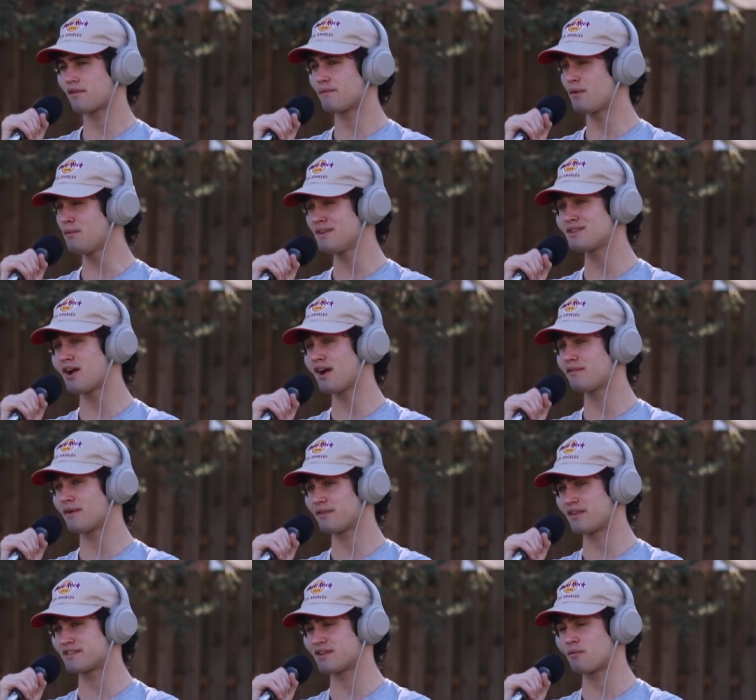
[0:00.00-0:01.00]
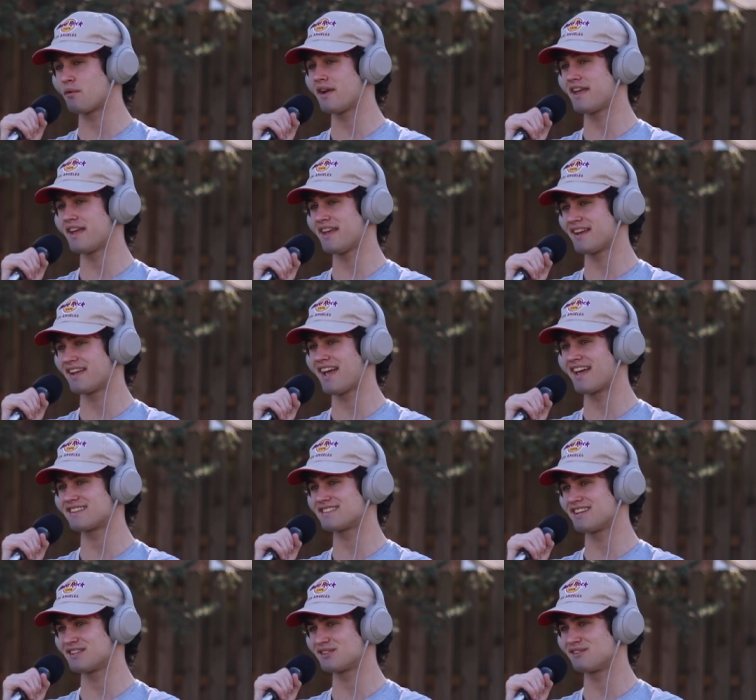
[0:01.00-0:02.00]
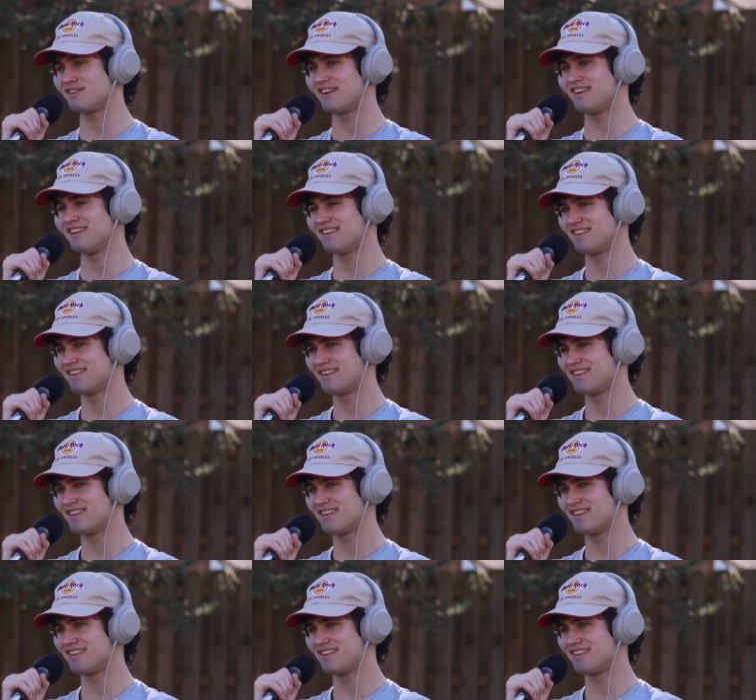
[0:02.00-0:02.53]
the more we talk about this, I want to hit a gas station run.